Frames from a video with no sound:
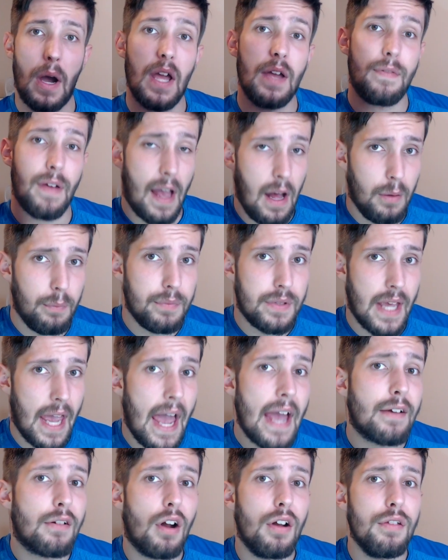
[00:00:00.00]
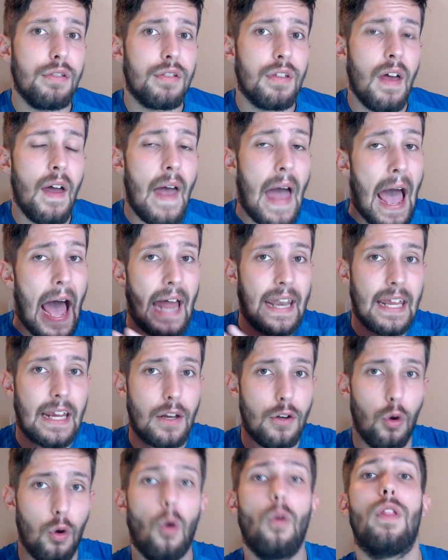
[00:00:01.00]
have helped hair growth and
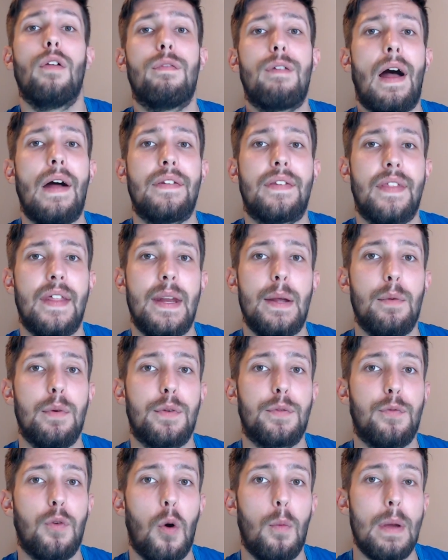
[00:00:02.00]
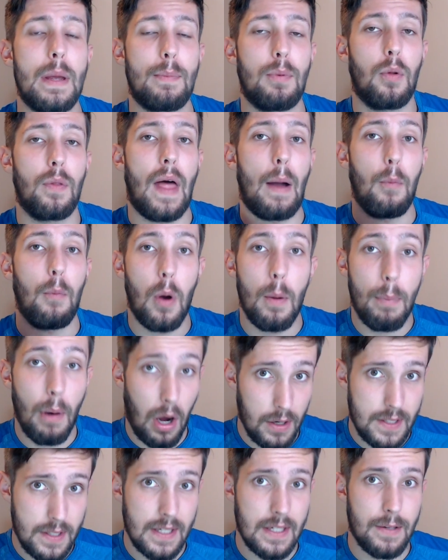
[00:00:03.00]
ignore the fact that it was for people that were
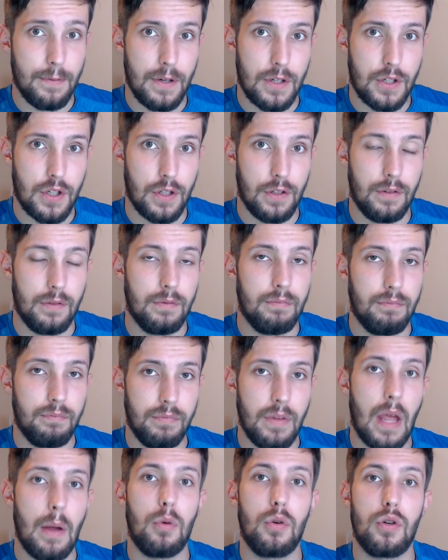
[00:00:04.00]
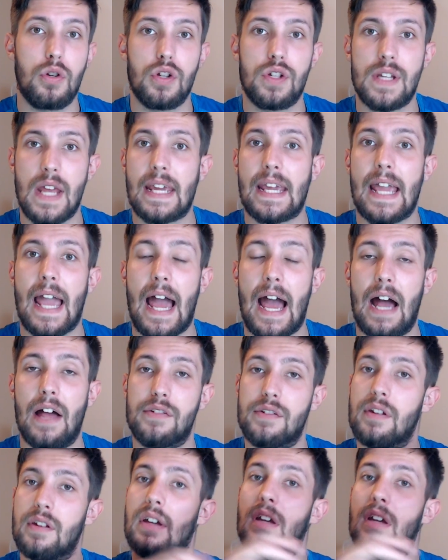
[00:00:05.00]
biotin deficient. They will just take it as,